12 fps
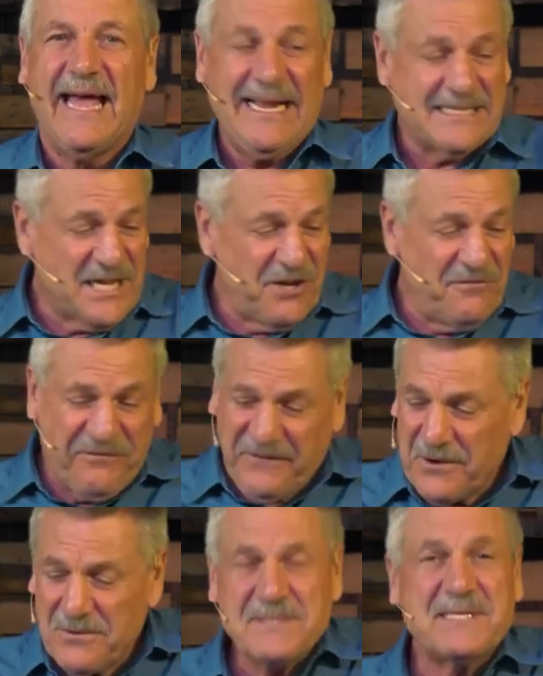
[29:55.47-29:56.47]
It's
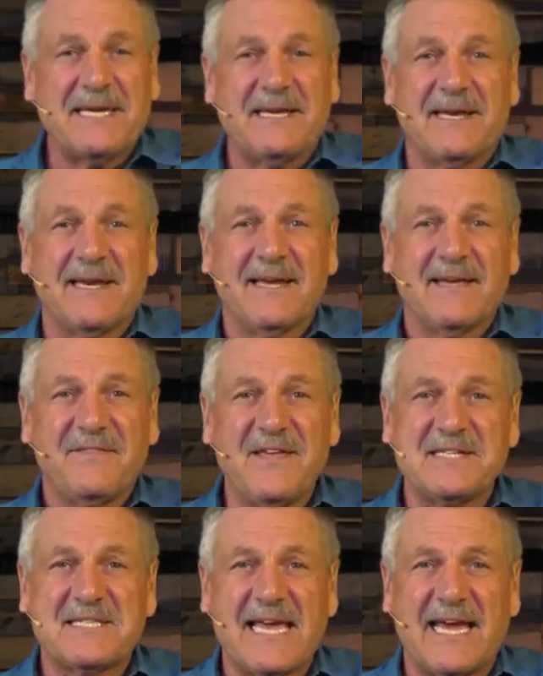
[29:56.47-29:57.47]
confusing
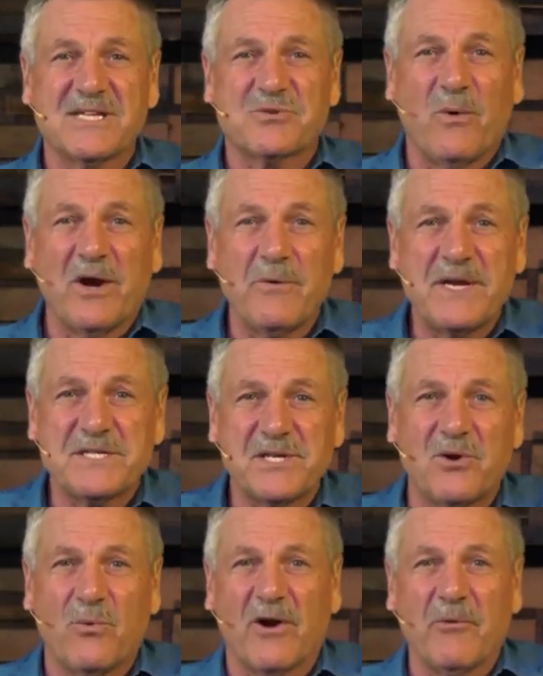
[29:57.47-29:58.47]
these days. What do we
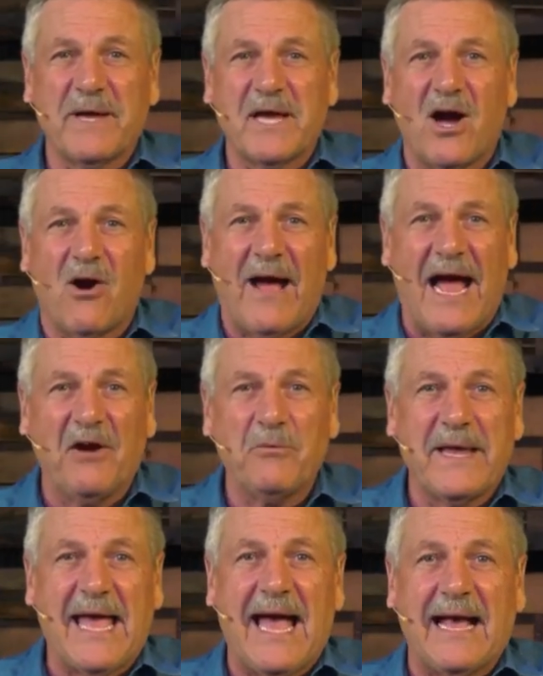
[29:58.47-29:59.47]
do? Where do we go? How do
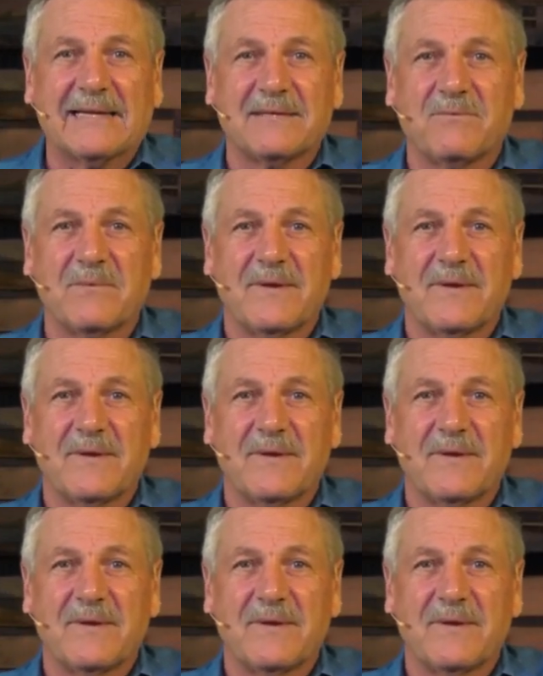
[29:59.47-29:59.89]
we act?